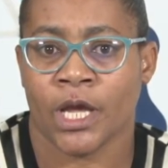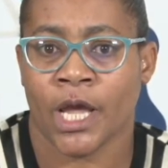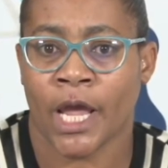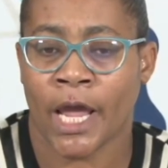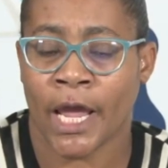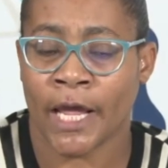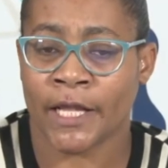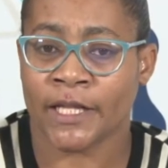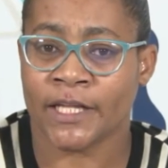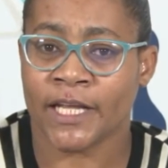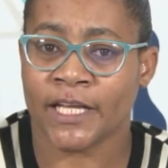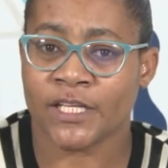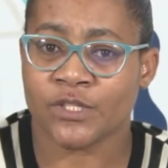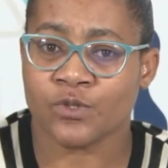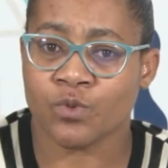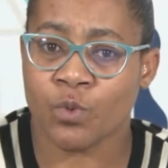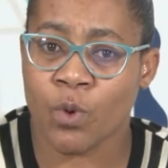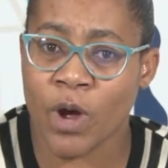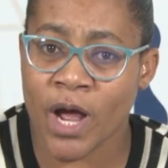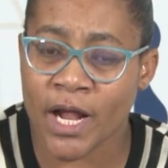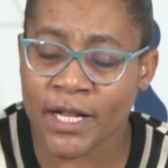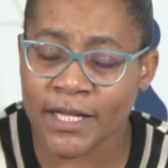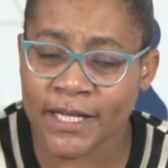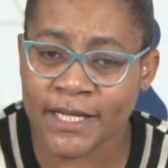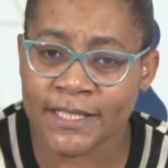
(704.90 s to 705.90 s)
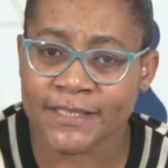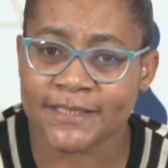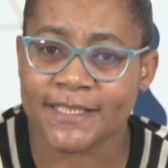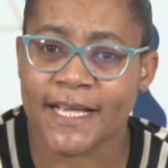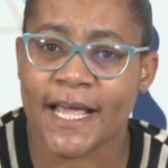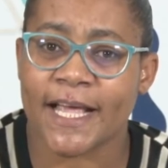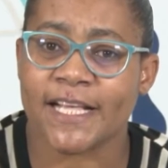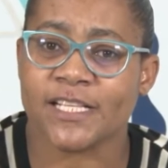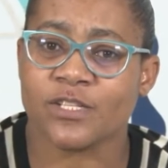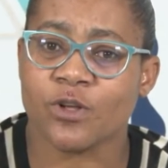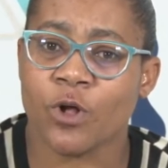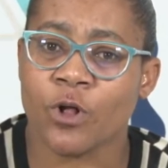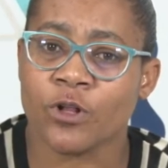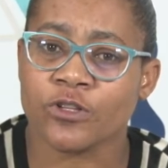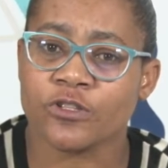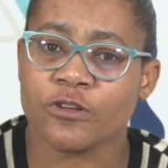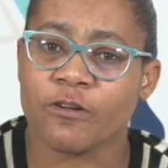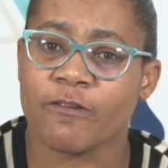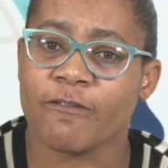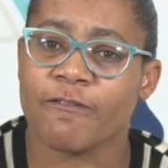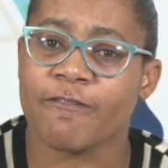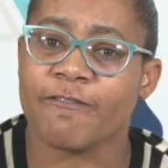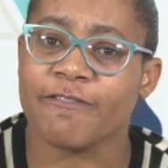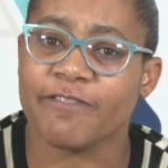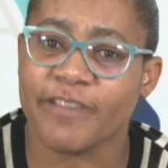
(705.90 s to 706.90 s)
and as well as has also
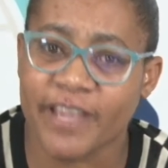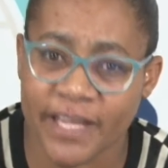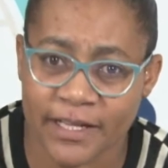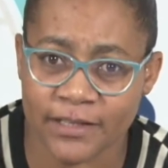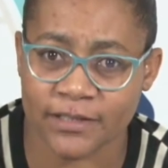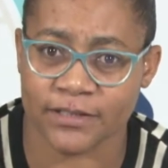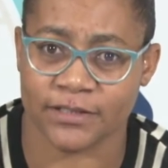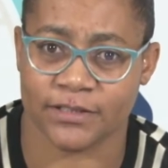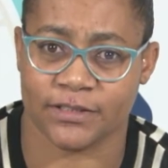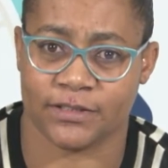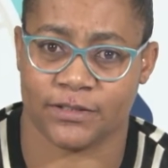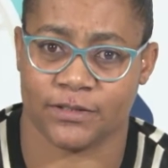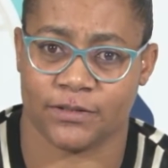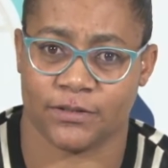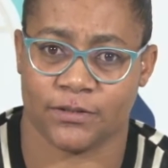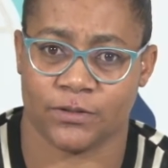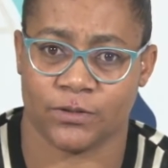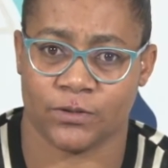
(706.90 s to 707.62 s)
failed